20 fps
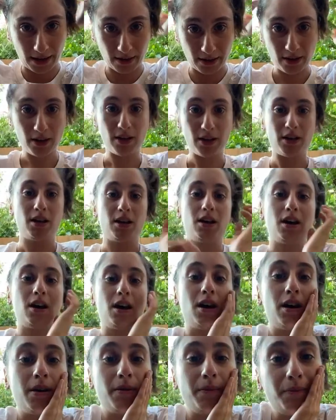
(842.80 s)

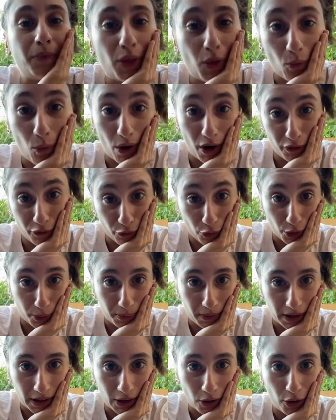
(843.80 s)
one for
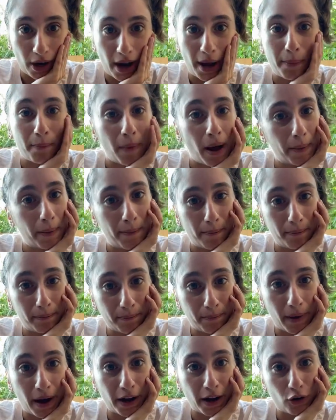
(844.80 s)
me, or like
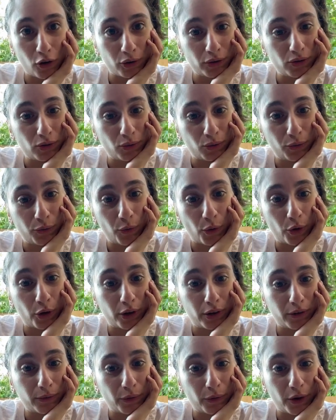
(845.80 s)
my go-to
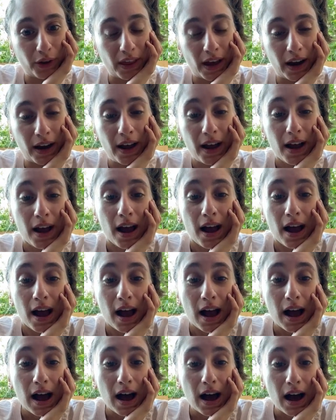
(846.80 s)
for that.
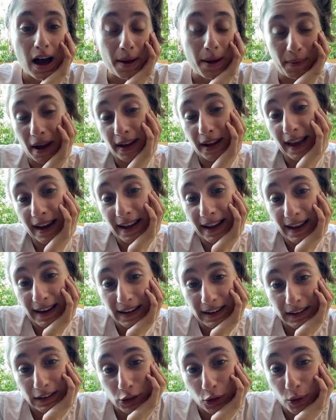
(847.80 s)
I'm not getting
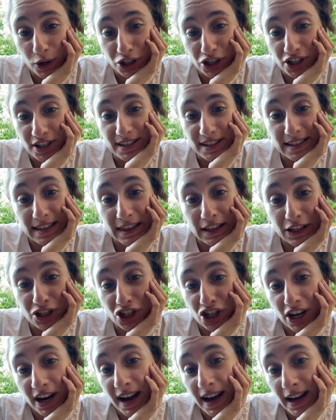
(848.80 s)
any questions in the
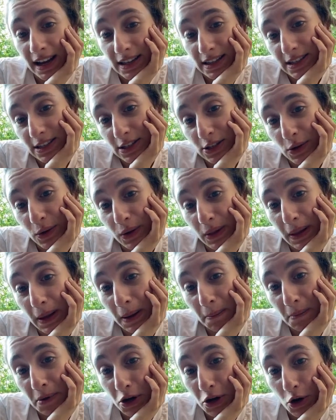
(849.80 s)
chat, so
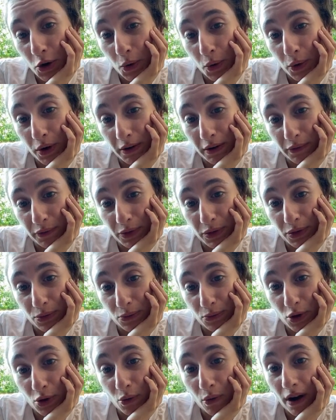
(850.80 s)
let me know if
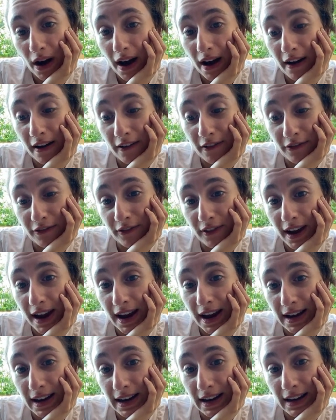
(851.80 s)
you have
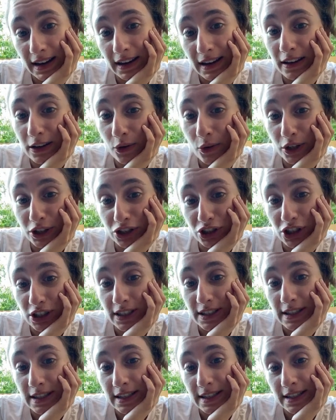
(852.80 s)
any
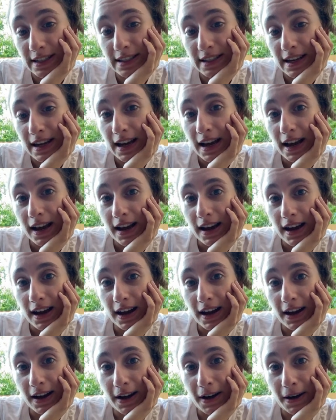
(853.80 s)
questions.
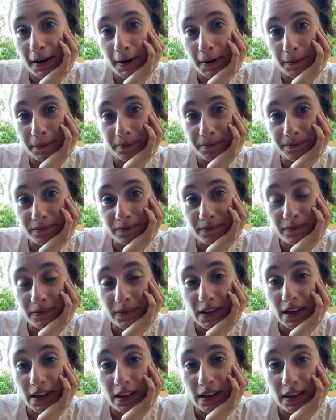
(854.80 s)

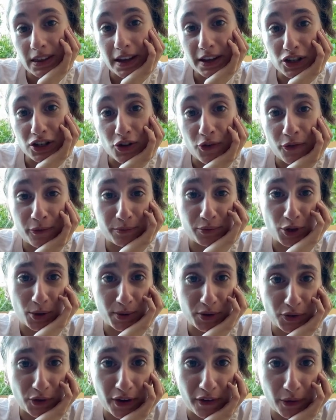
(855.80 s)
Thank you so
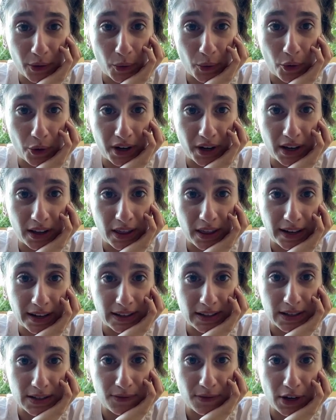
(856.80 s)
much for everyone who already liked
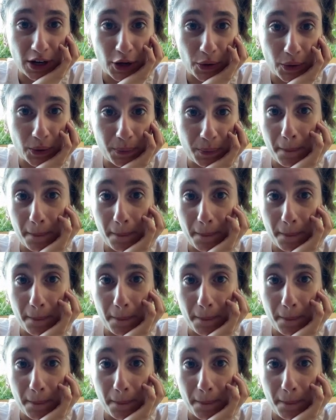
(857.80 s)
this video.